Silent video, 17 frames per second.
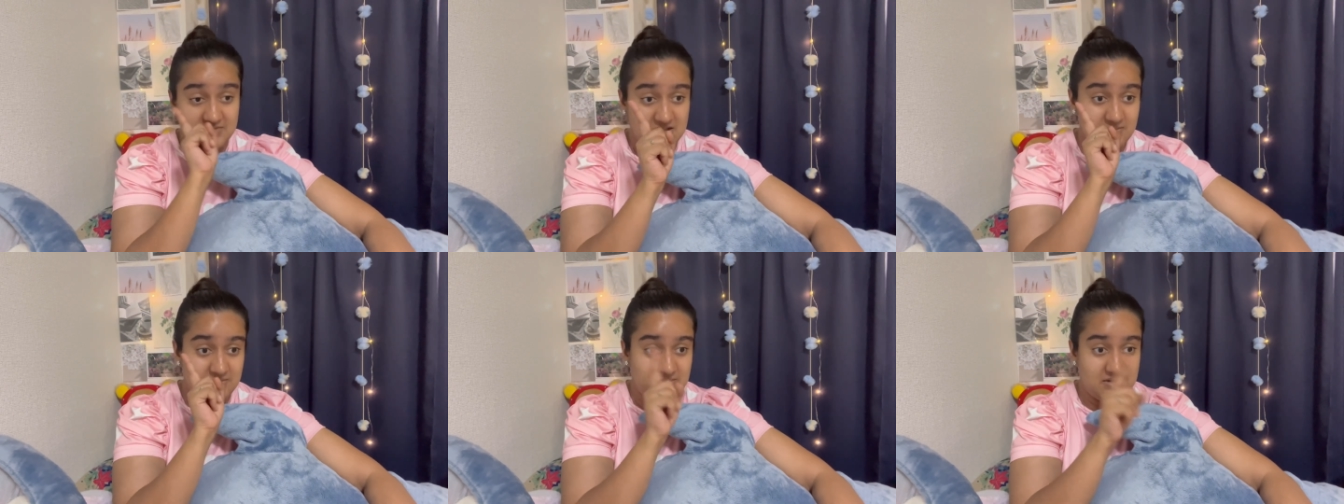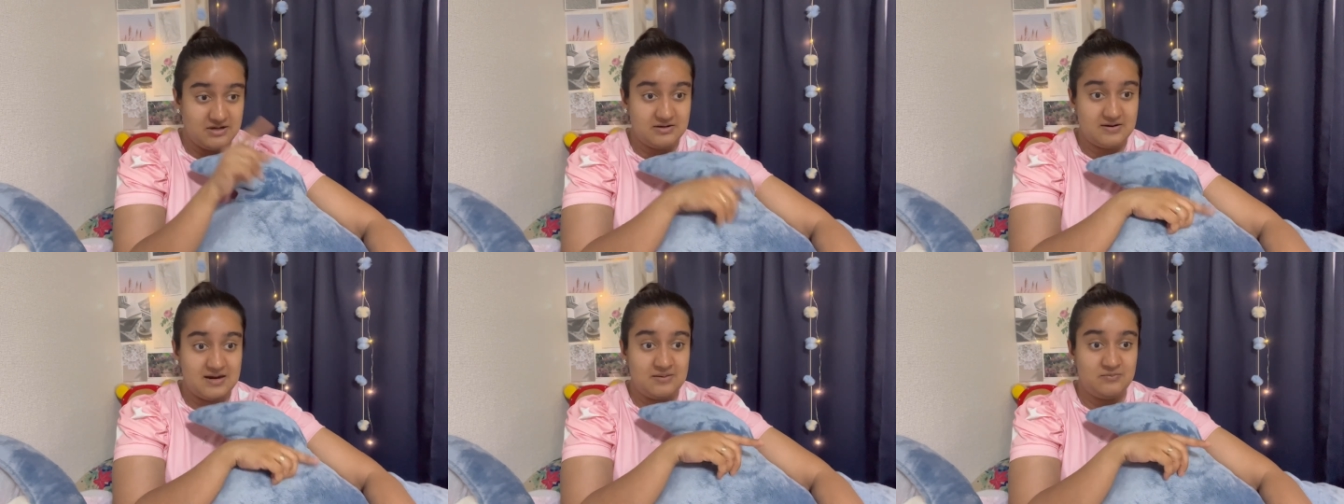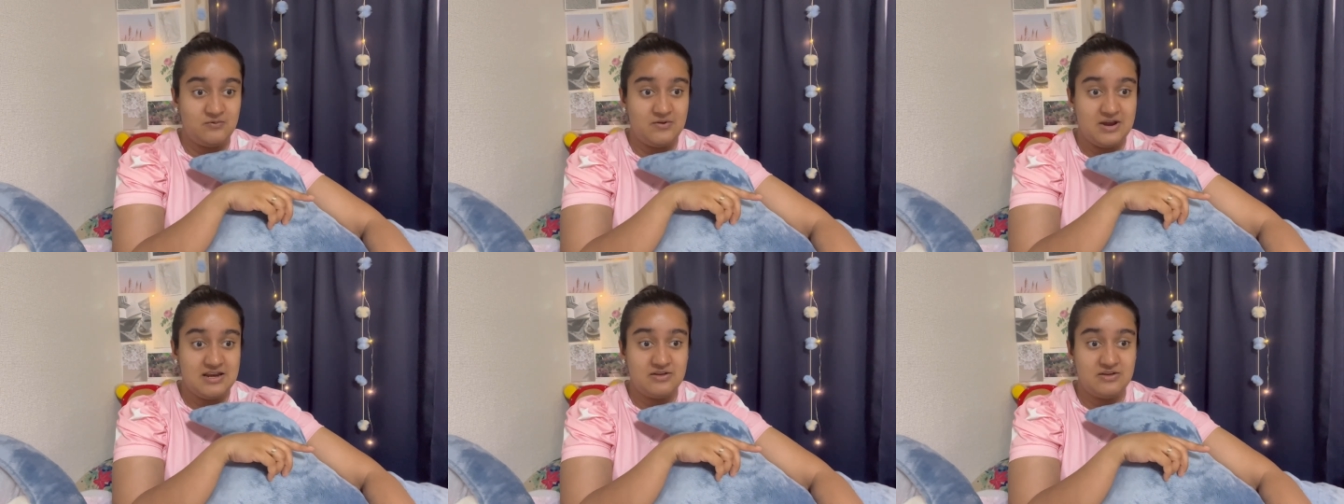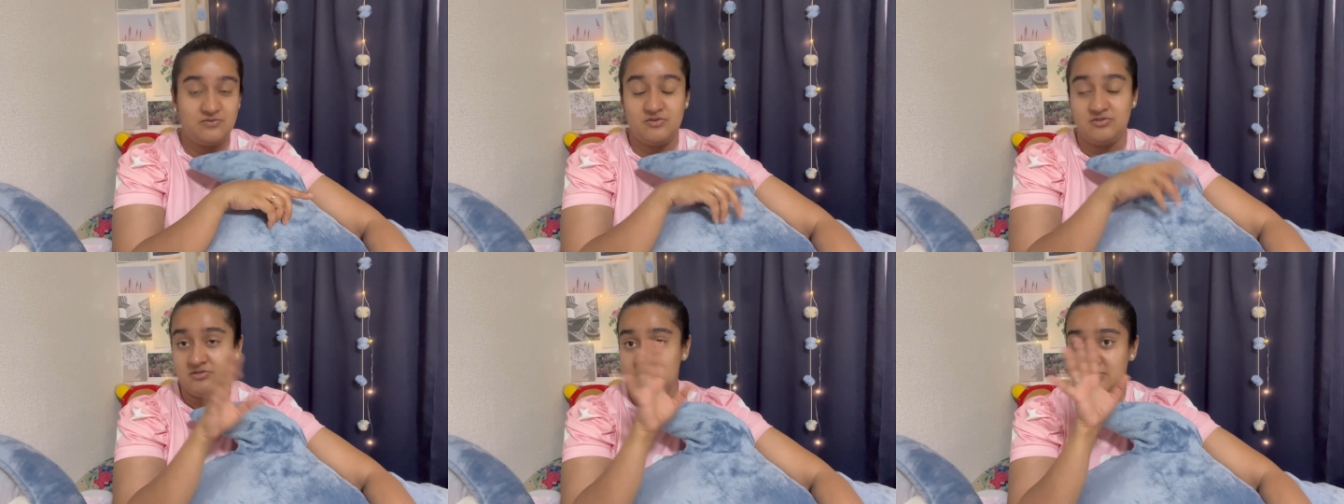but I'm waiting
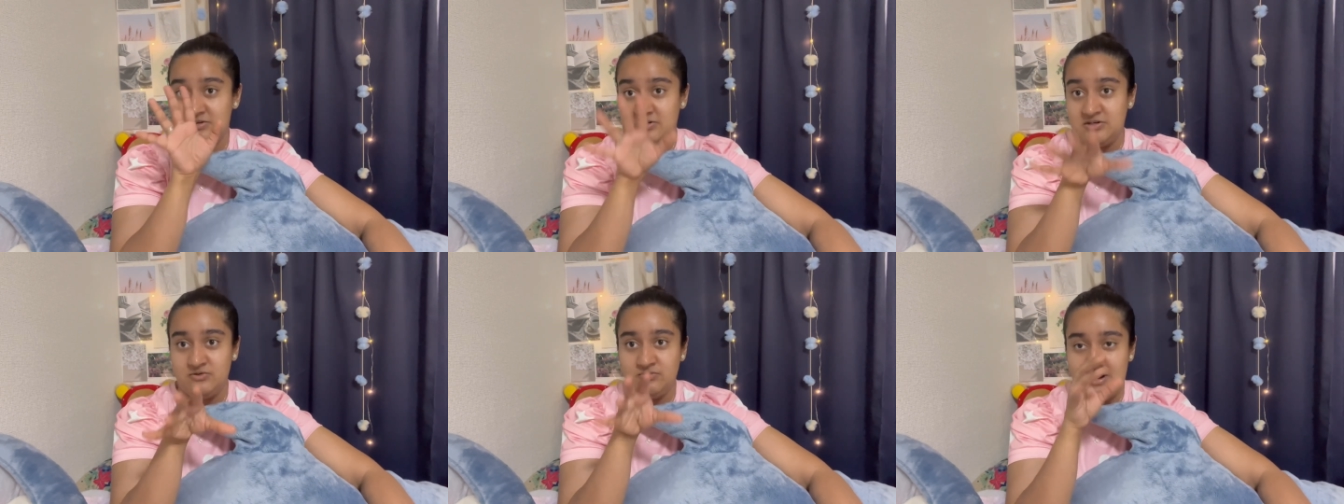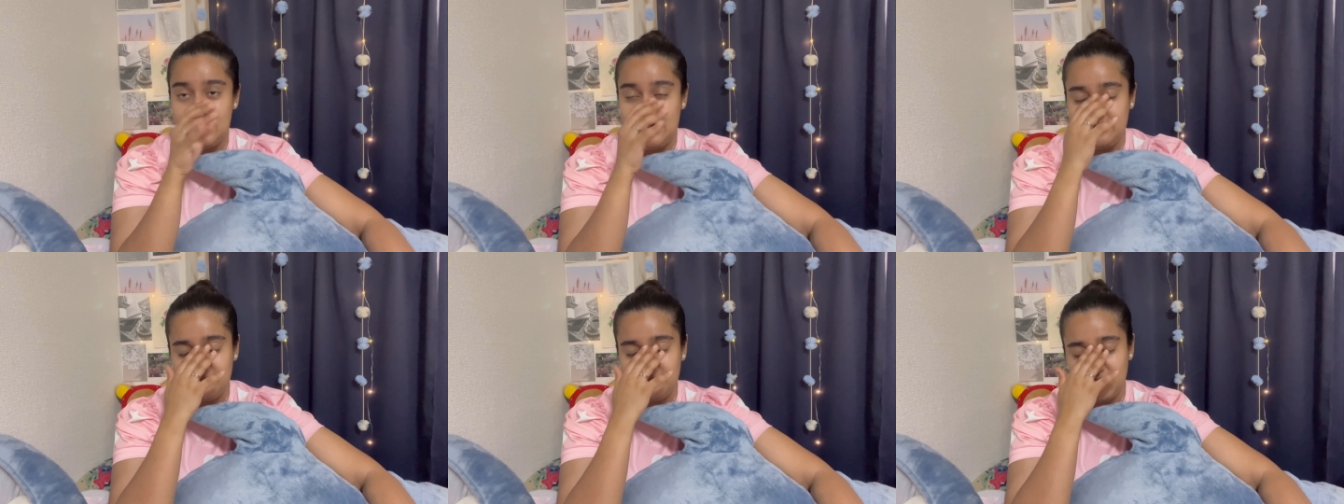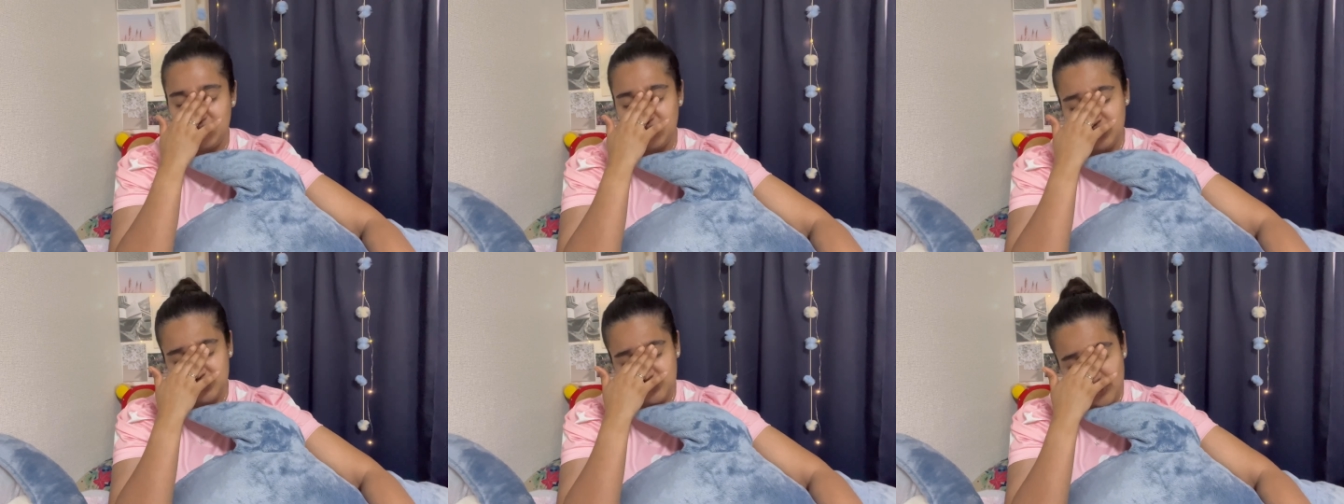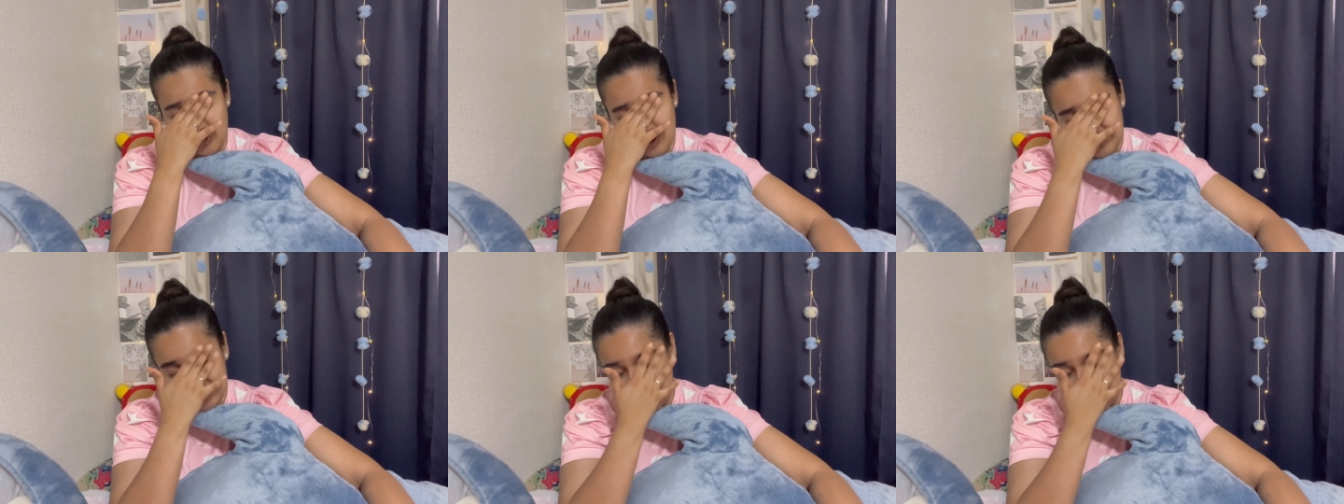for the new iPhone to drop.